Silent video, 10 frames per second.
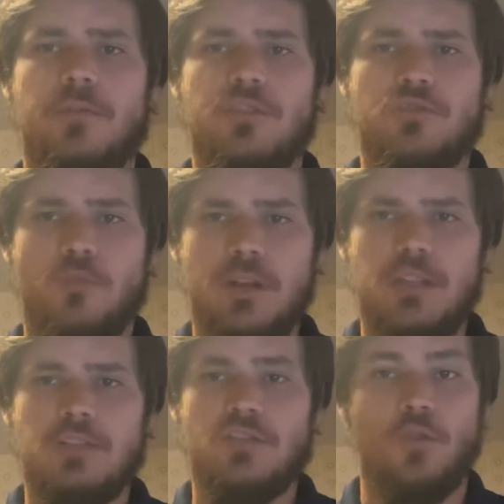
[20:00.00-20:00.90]
the
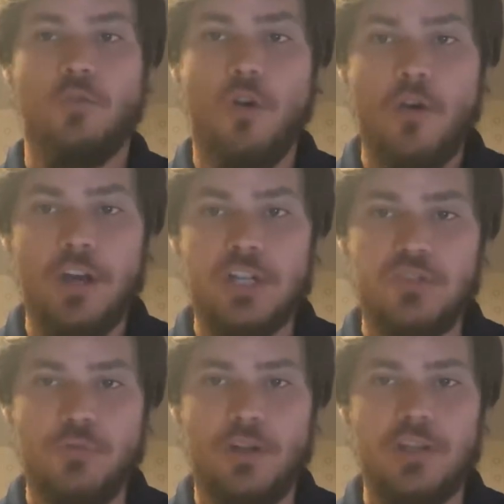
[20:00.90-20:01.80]
20s, the roaring
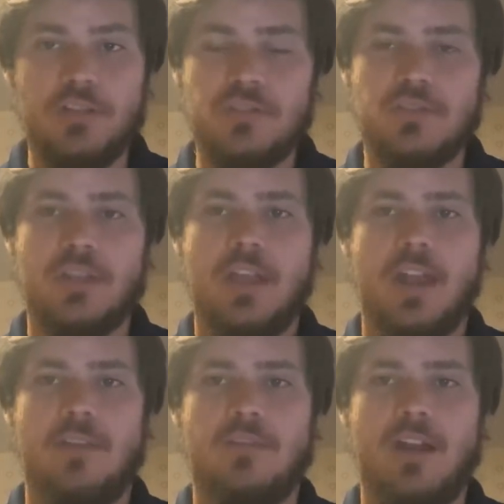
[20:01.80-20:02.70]
20s
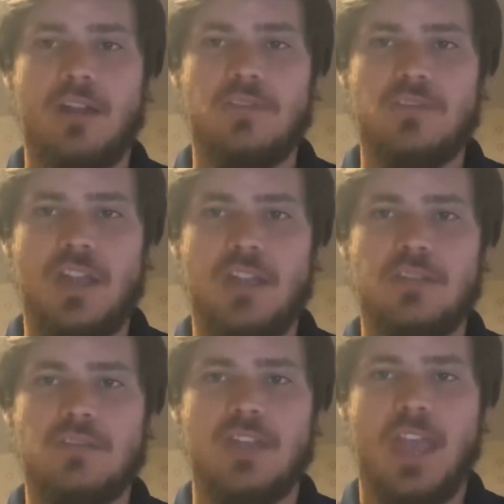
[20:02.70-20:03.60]
in the United
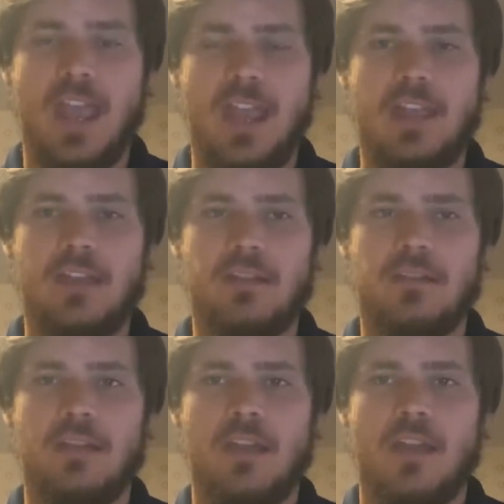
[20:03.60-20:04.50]
States,
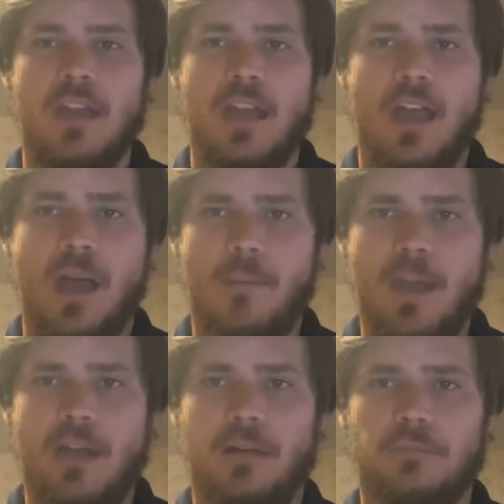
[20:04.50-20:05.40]
and
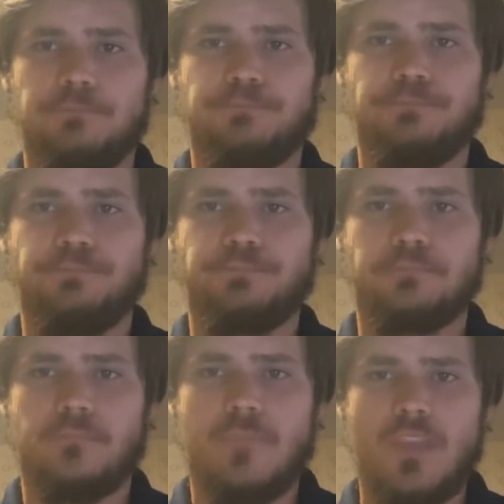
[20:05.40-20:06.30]
about
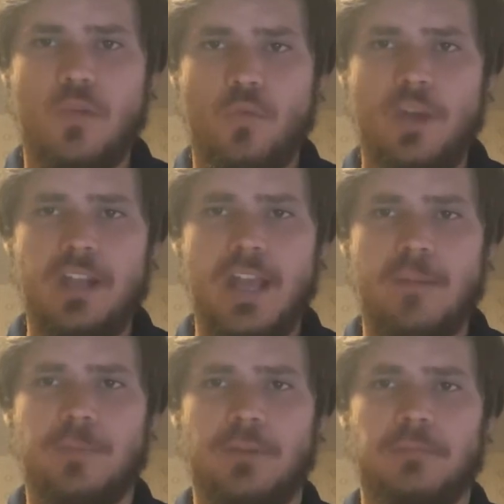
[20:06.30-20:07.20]
what
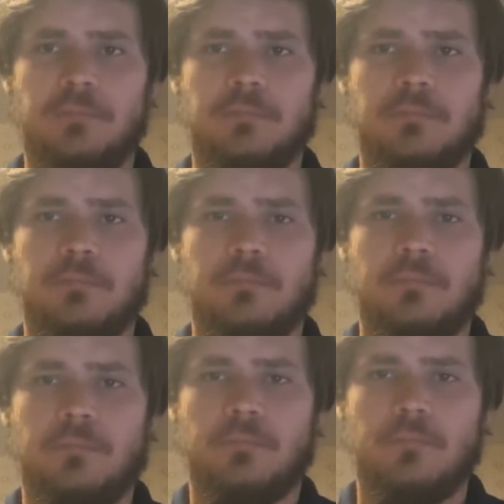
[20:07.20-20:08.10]
happened
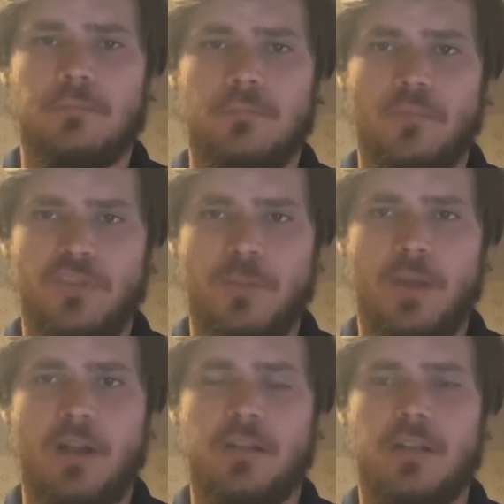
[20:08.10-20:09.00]
with
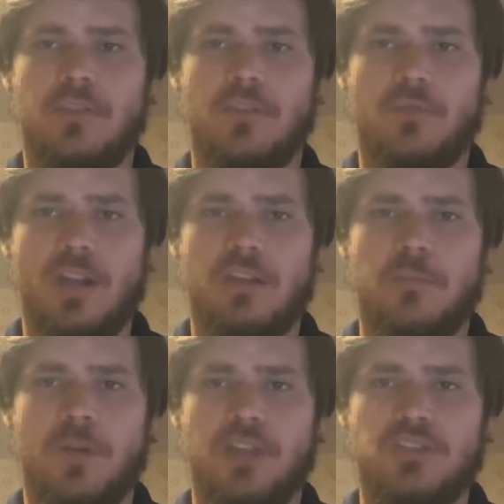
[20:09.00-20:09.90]
America in the Great
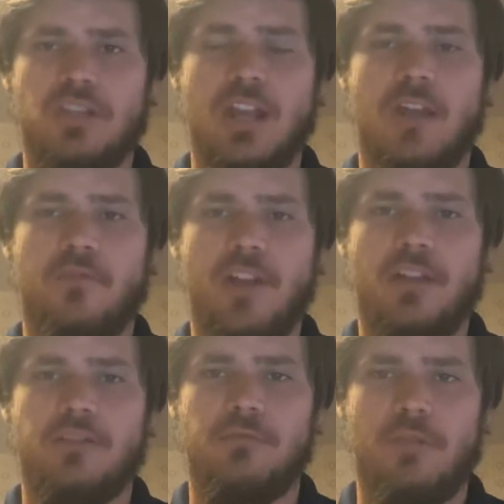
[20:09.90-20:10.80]
Depression, how
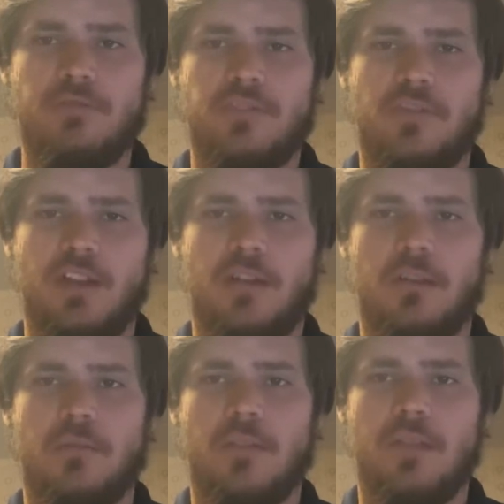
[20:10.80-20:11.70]
Franklin Roosevelt